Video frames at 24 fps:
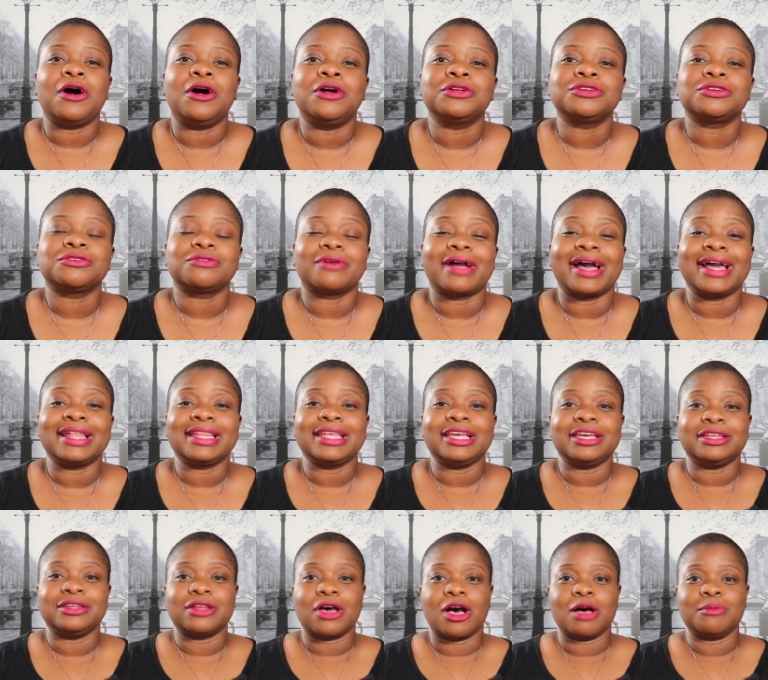
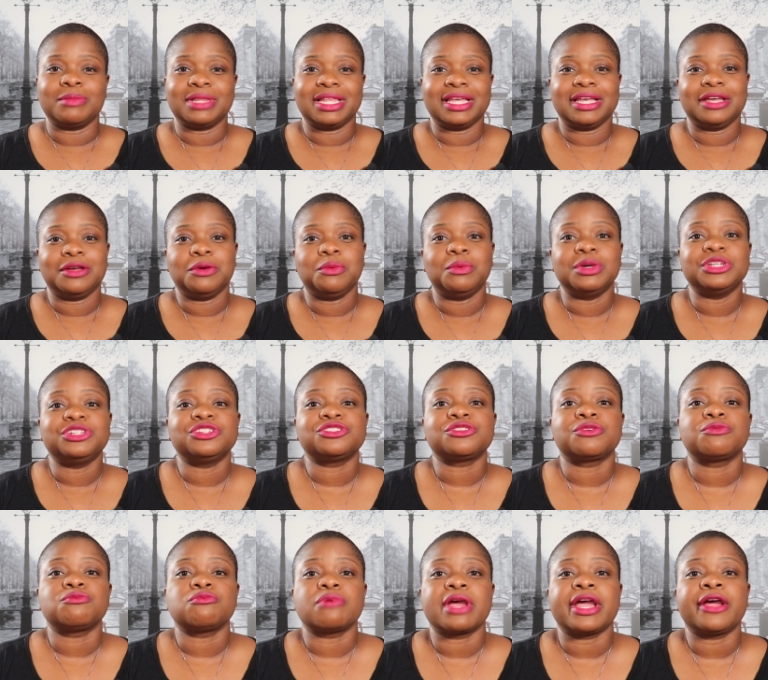Alder-Reilly anomaly, which is
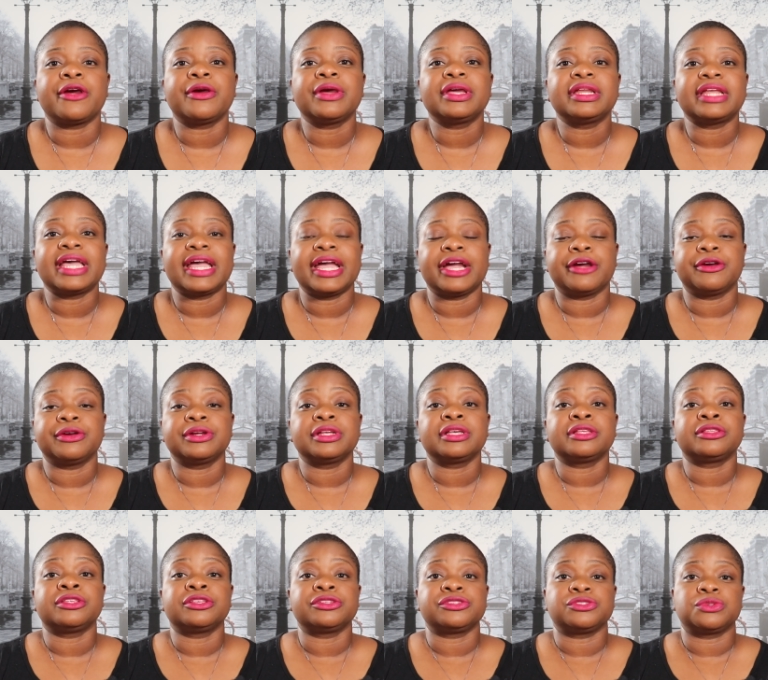a rare
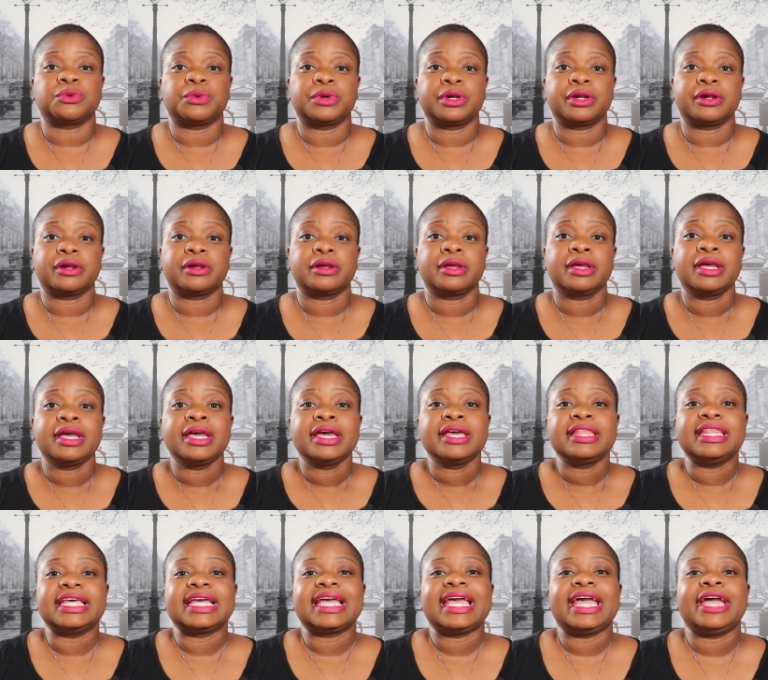inherited disorder.
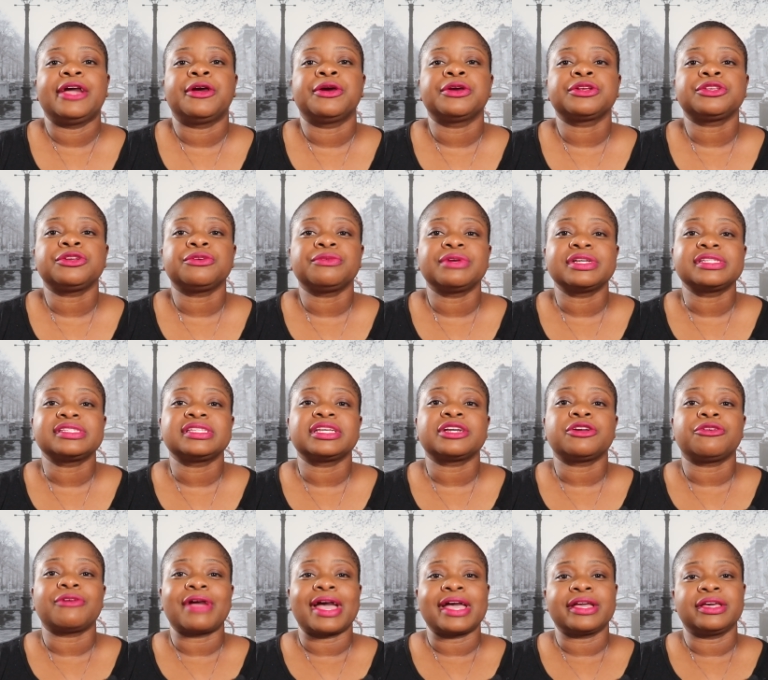The
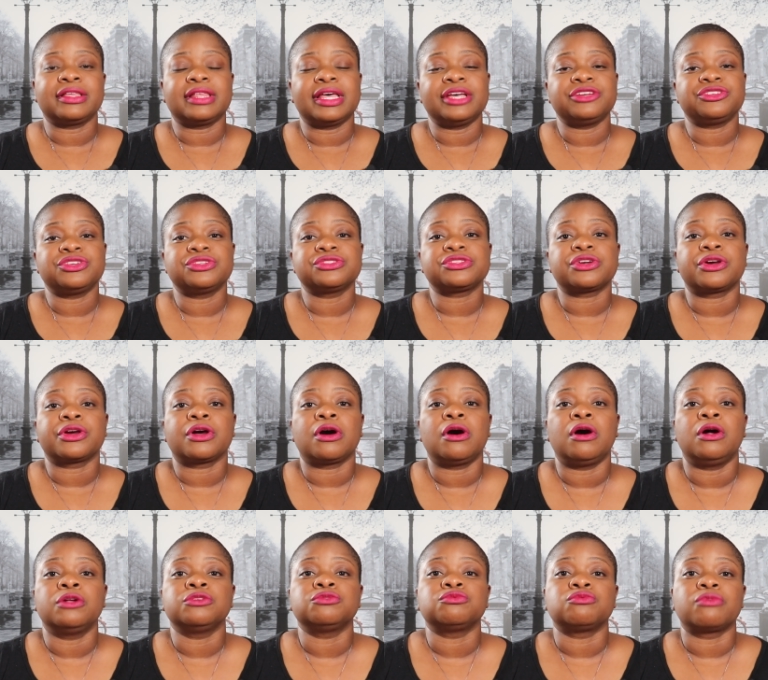characteristic granulations are
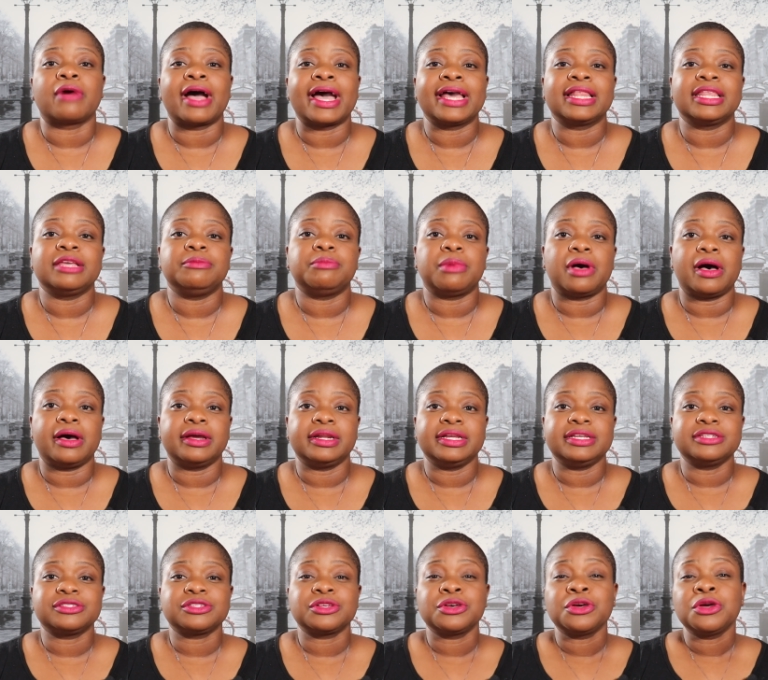called Reilly
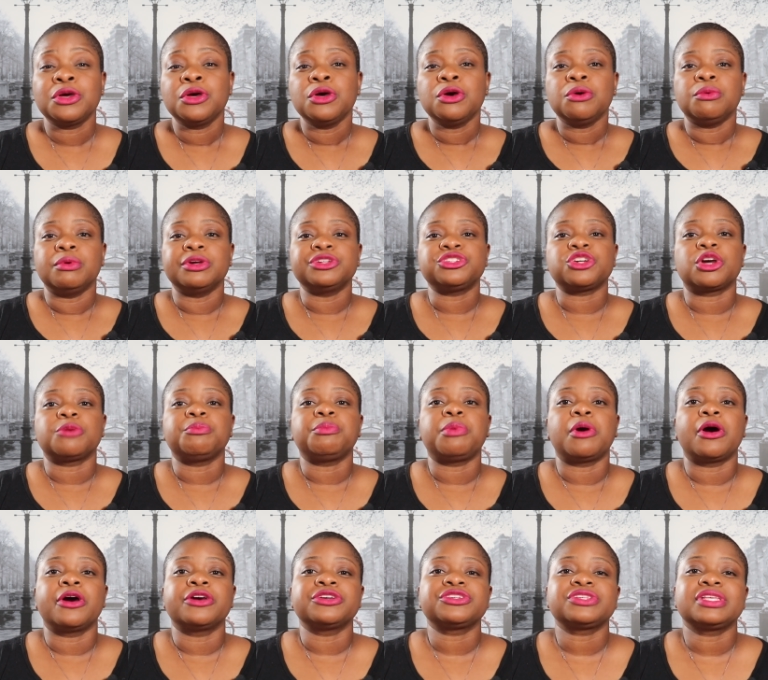bodies, which are
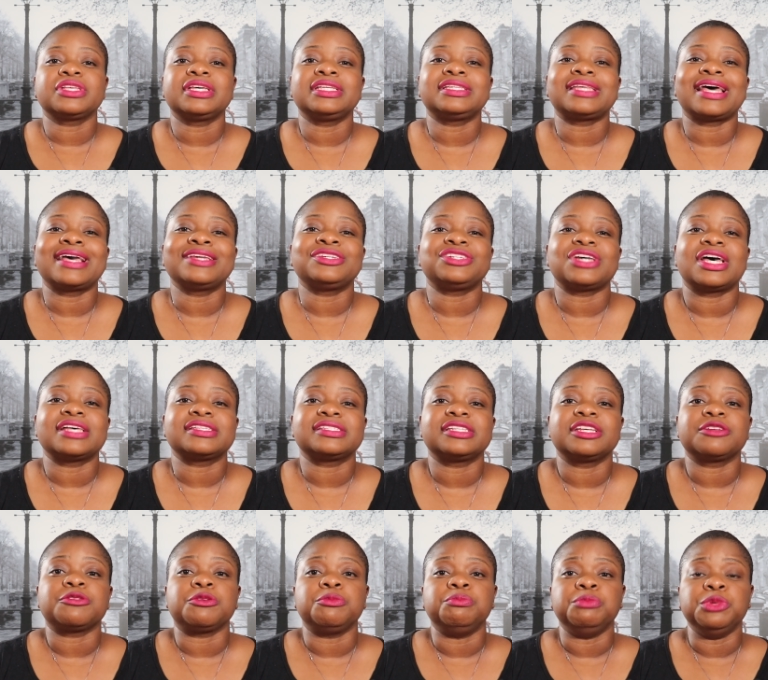partially
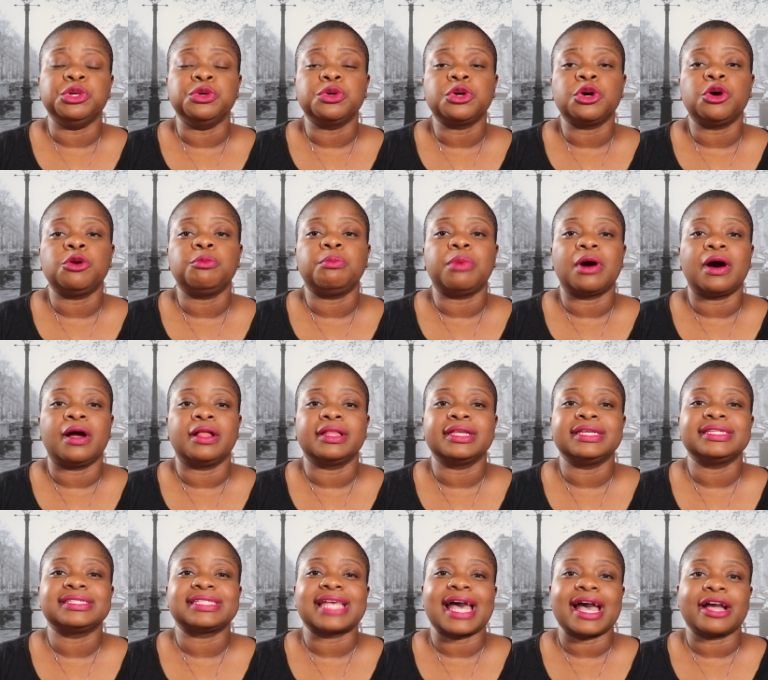digested
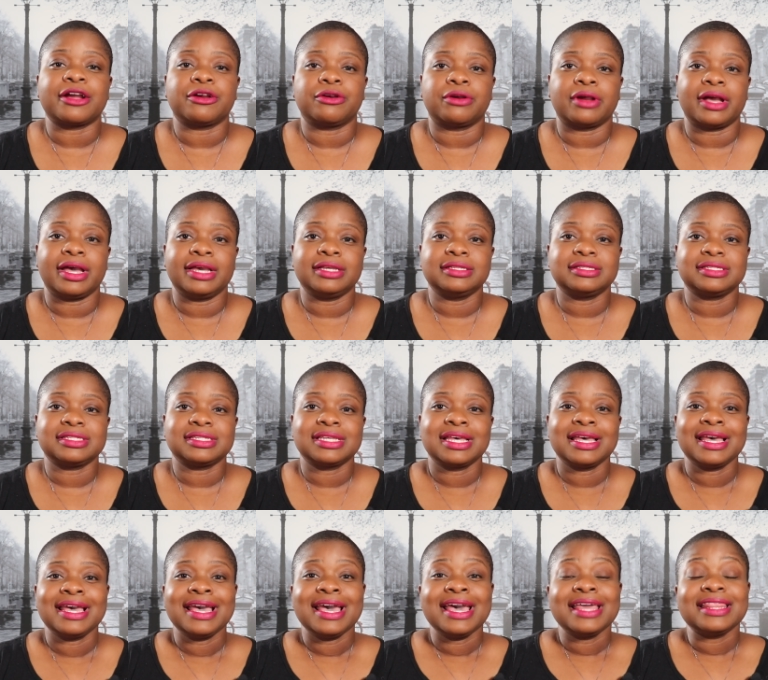mucopolysaccharides.
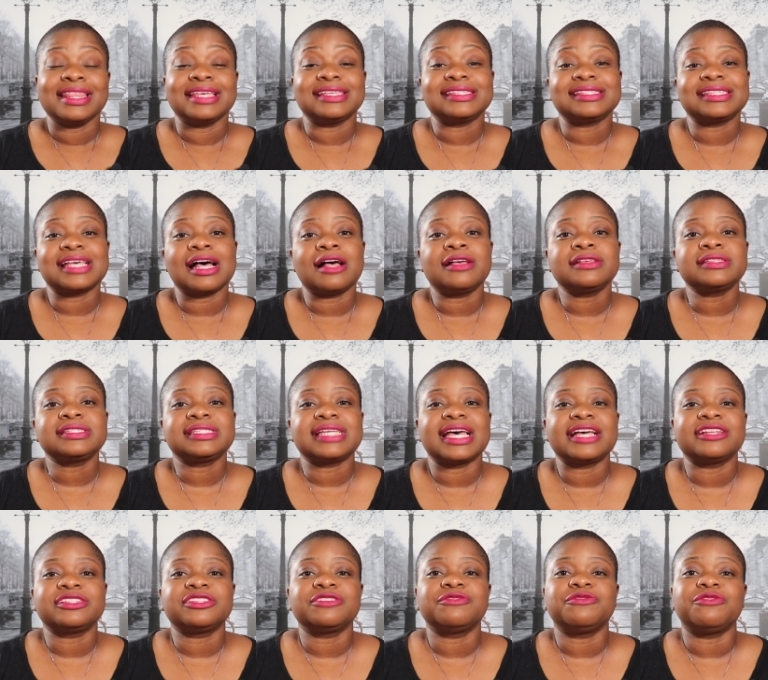The cells
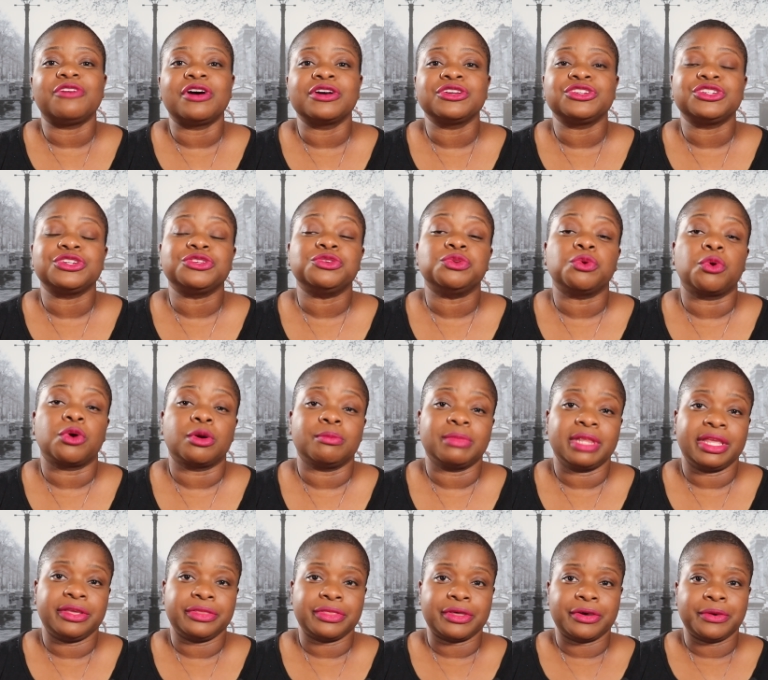tend to function
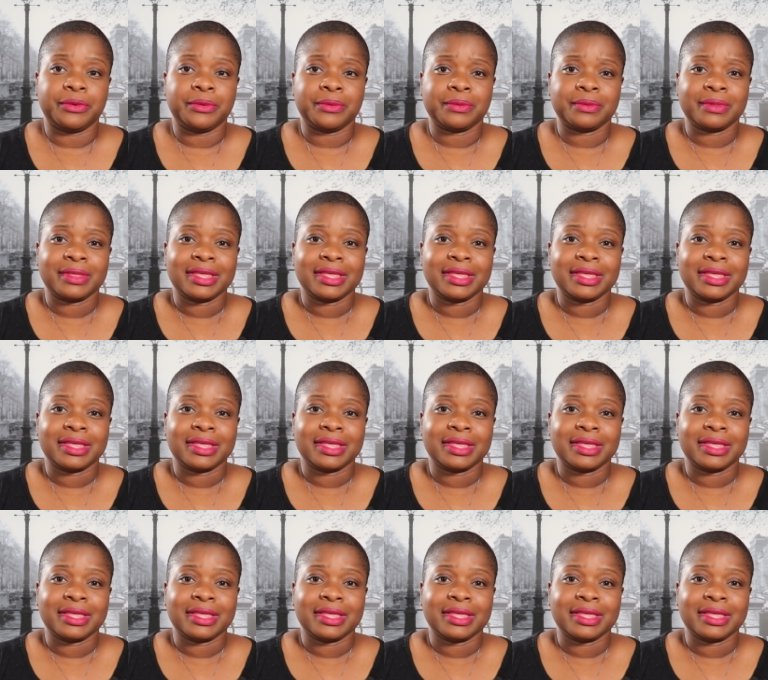normally though.